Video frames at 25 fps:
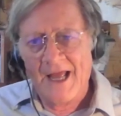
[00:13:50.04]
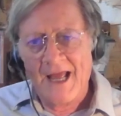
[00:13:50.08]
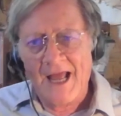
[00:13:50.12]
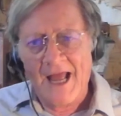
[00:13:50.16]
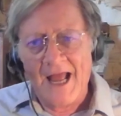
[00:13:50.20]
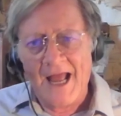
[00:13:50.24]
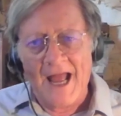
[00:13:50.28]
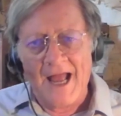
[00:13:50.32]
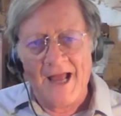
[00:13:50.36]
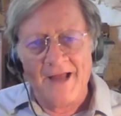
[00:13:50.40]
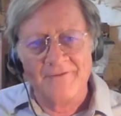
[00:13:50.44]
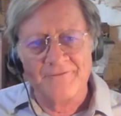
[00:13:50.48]

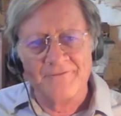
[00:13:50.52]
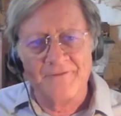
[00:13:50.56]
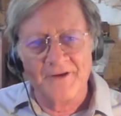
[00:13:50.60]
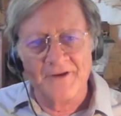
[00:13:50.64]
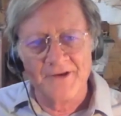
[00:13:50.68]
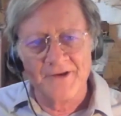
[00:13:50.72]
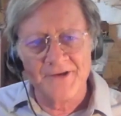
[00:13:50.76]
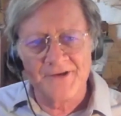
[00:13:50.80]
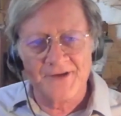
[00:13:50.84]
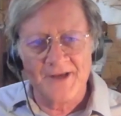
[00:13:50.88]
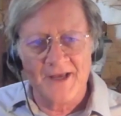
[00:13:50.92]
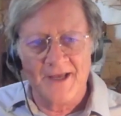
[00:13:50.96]
And
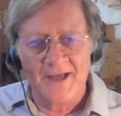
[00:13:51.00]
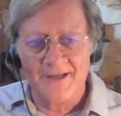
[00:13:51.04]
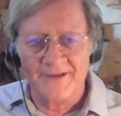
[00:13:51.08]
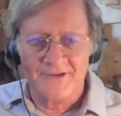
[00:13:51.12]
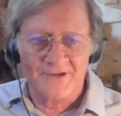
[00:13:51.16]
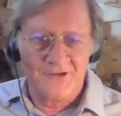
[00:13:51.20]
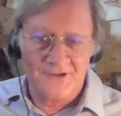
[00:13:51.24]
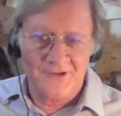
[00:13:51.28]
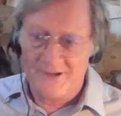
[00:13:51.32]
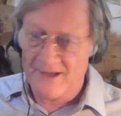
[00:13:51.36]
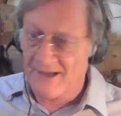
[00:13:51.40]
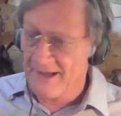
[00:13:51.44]
Phil said,
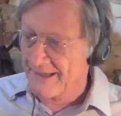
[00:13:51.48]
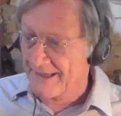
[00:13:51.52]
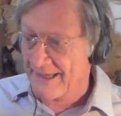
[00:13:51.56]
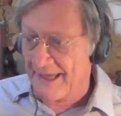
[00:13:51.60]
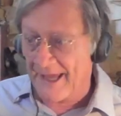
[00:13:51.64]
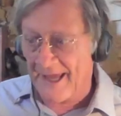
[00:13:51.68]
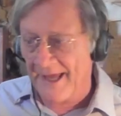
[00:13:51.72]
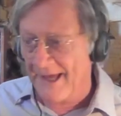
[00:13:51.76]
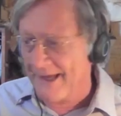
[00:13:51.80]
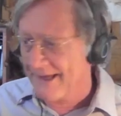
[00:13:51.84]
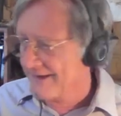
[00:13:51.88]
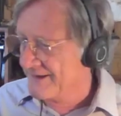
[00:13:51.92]

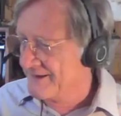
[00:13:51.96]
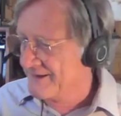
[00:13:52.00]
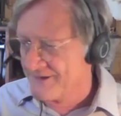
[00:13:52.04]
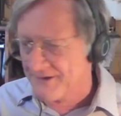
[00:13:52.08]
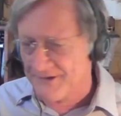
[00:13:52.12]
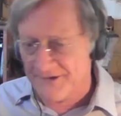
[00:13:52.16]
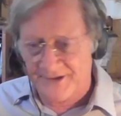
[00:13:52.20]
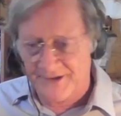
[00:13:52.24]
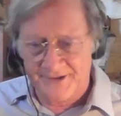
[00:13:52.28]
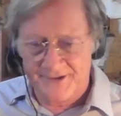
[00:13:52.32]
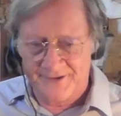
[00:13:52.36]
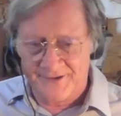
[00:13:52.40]
again,
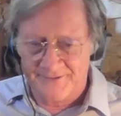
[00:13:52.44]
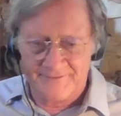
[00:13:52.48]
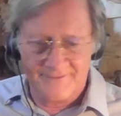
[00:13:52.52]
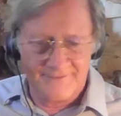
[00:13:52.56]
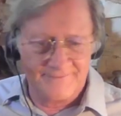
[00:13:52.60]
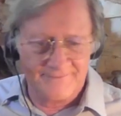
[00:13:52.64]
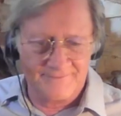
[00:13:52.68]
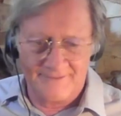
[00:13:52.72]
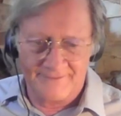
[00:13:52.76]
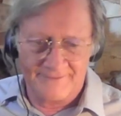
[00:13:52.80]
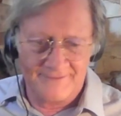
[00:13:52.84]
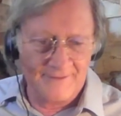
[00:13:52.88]
just,
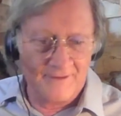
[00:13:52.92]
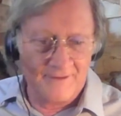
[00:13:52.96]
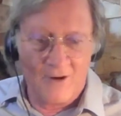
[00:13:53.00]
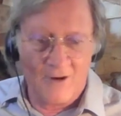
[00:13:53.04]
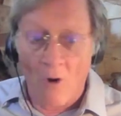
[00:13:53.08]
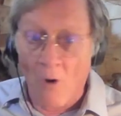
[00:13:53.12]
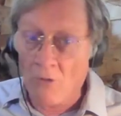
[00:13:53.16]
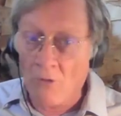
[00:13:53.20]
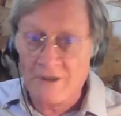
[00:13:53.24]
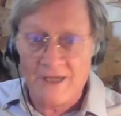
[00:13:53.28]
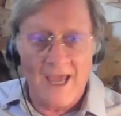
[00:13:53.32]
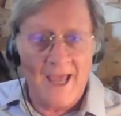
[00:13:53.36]

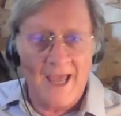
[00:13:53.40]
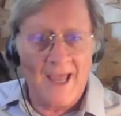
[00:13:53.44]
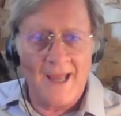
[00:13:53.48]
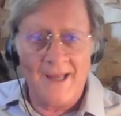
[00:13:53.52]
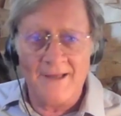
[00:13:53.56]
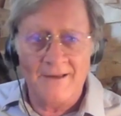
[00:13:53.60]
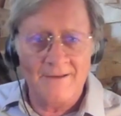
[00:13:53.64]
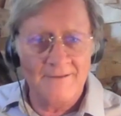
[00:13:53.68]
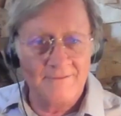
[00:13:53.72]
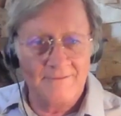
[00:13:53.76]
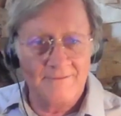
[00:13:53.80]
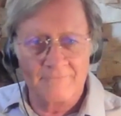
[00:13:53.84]

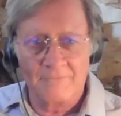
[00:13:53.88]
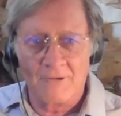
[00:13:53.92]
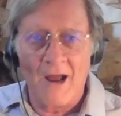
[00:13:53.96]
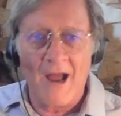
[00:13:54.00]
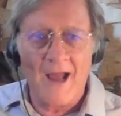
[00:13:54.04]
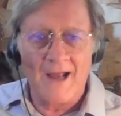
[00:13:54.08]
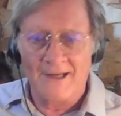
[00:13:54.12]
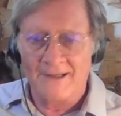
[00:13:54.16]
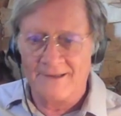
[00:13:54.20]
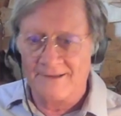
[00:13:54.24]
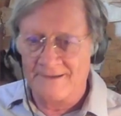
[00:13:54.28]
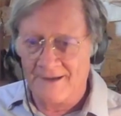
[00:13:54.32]
"Okay,
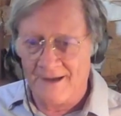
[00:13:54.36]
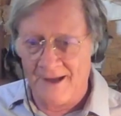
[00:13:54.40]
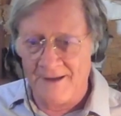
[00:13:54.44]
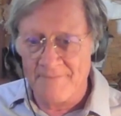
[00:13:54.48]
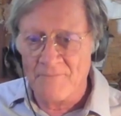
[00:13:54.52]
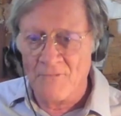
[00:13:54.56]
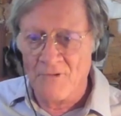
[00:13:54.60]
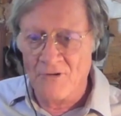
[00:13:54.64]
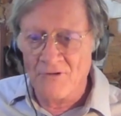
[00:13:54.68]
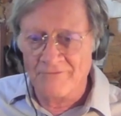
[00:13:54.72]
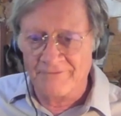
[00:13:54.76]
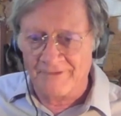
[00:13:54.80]
right,
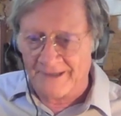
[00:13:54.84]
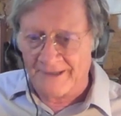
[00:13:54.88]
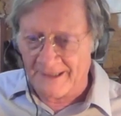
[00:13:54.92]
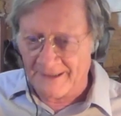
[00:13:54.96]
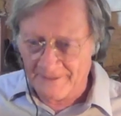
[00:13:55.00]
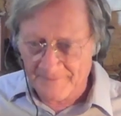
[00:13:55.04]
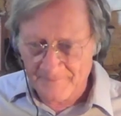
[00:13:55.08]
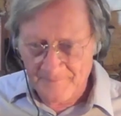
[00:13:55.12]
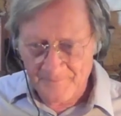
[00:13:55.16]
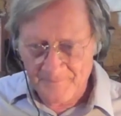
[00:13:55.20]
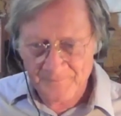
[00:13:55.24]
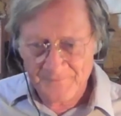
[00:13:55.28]
I'm moving,
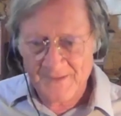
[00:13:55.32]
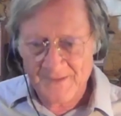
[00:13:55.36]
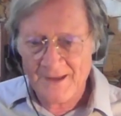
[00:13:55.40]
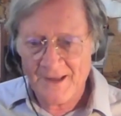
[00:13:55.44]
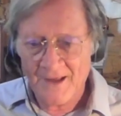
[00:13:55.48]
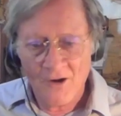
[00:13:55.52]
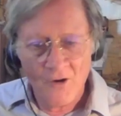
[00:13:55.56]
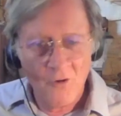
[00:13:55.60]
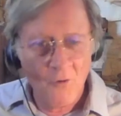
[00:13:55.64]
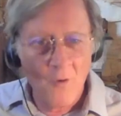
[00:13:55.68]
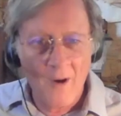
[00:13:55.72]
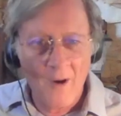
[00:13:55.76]

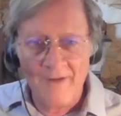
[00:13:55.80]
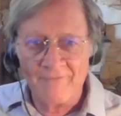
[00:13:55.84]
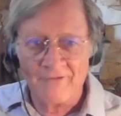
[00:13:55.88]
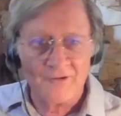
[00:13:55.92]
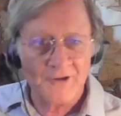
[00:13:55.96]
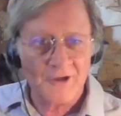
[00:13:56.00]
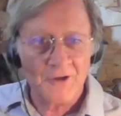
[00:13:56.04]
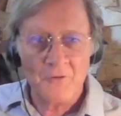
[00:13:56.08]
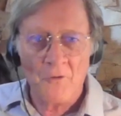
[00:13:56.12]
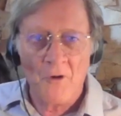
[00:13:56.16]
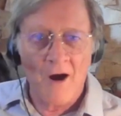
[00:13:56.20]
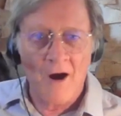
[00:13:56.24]
whoever
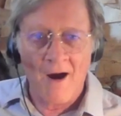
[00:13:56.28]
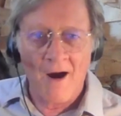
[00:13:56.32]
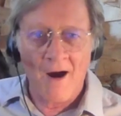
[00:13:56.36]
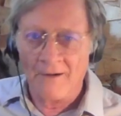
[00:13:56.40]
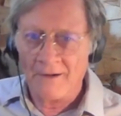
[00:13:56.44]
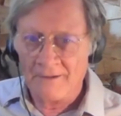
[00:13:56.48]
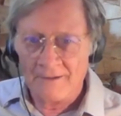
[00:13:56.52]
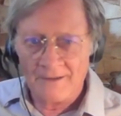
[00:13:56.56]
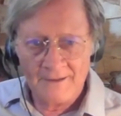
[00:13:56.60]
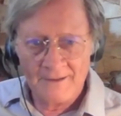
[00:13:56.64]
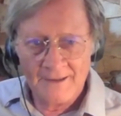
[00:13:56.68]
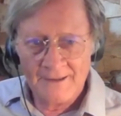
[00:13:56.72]
you
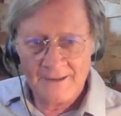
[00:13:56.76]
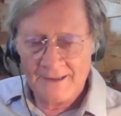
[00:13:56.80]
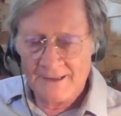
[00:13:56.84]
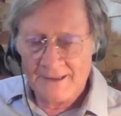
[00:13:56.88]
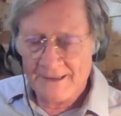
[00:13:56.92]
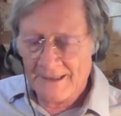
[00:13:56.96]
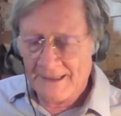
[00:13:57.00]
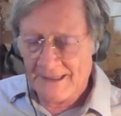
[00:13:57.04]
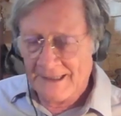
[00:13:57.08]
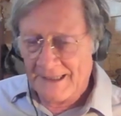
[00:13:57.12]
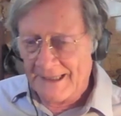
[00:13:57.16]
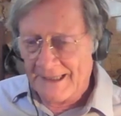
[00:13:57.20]
are."
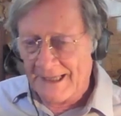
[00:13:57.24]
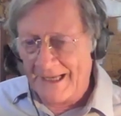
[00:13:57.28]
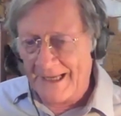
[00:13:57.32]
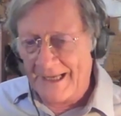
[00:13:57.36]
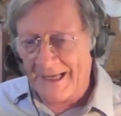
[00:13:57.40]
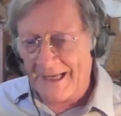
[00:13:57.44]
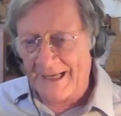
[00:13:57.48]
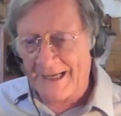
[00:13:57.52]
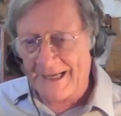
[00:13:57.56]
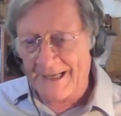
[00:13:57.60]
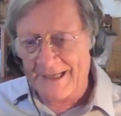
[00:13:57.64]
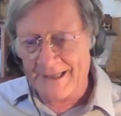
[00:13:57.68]

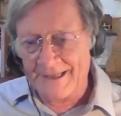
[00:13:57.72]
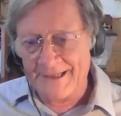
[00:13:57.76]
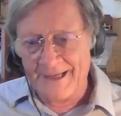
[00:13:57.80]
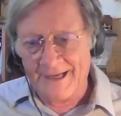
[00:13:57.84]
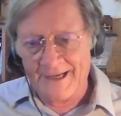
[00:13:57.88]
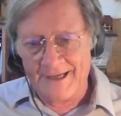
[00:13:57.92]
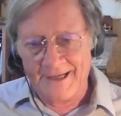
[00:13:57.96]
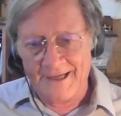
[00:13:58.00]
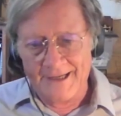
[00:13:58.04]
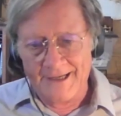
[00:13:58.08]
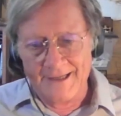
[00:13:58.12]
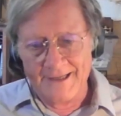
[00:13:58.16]
And,
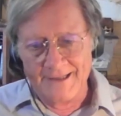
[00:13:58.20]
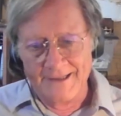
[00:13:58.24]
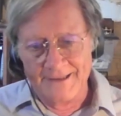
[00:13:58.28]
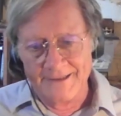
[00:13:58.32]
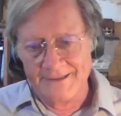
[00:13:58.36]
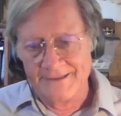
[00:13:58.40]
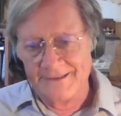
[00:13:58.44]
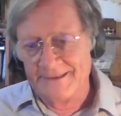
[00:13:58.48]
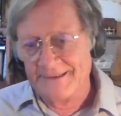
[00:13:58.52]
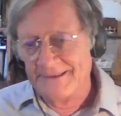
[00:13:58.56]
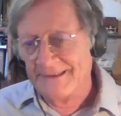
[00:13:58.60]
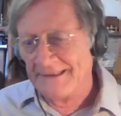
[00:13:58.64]
uh,
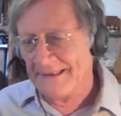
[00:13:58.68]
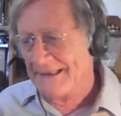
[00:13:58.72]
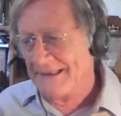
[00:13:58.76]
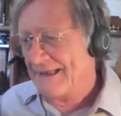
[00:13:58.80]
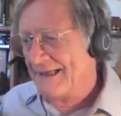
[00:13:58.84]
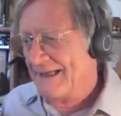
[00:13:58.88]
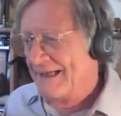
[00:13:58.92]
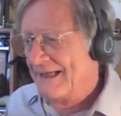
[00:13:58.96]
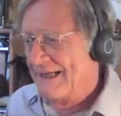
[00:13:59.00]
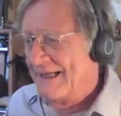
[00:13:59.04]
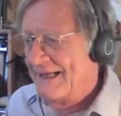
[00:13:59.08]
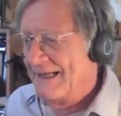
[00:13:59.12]

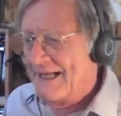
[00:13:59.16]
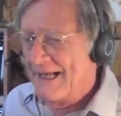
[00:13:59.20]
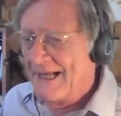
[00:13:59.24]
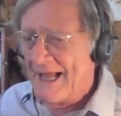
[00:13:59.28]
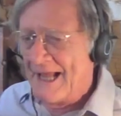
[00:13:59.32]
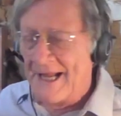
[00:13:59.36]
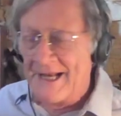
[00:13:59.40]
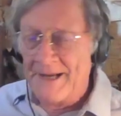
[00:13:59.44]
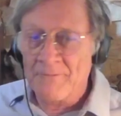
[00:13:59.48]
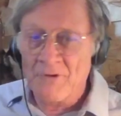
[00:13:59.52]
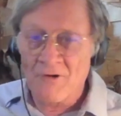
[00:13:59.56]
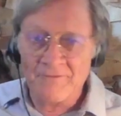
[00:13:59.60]

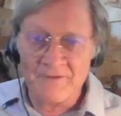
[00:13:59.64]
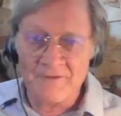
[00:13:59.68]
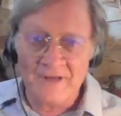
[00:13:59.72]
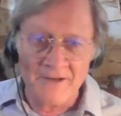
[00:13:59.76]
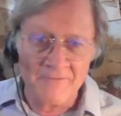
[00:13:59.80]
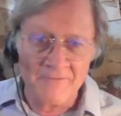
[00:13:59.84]
and he moved